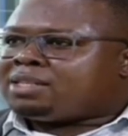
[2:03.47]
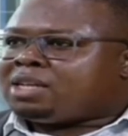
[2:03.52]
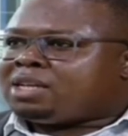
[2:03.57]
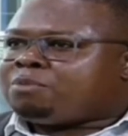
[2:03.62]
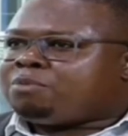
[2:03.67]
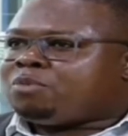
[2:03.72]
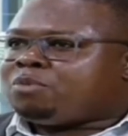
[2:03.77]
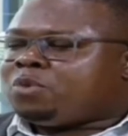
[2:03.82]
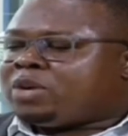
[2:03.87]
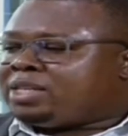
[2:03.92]

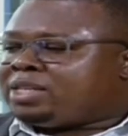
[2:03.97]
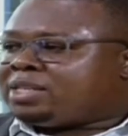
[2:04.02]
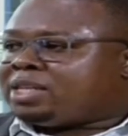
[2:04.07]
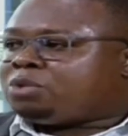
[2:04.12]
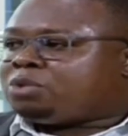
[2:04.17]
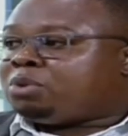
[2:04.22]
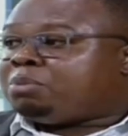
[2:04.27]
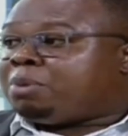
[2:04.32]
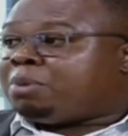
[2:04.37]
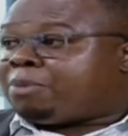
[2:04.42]
some ways
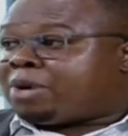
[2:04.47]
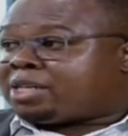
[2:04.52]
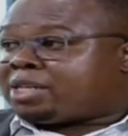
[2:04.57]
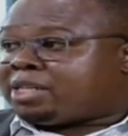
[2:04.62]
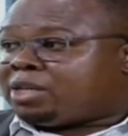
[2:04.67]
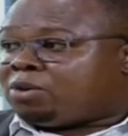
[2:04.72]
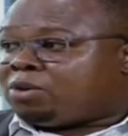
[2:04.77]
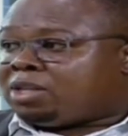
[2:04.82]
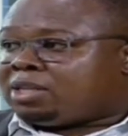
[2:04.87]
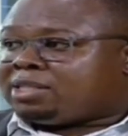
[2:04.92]
that will be
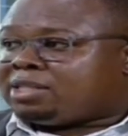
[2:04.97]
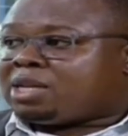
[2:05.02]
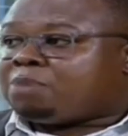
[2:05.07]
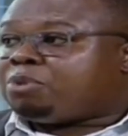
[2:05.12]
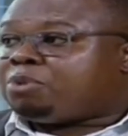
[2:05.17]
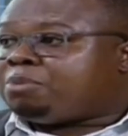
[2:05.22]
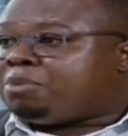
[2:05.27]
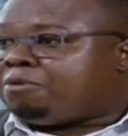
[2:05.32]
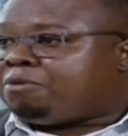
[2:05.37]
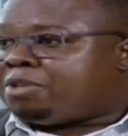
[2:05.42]
practical,
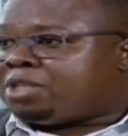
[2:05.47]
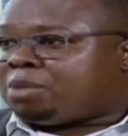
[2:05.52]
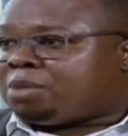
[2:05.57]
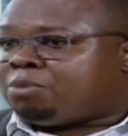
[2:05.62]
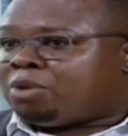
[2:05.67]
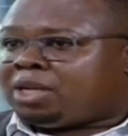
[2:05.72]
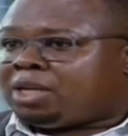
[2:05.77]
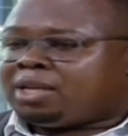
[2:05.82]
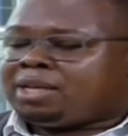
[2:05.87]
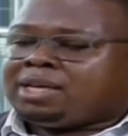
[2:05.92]
some will be
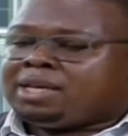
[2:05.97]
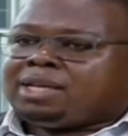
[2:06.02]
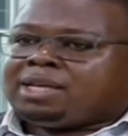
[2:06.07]
feasible,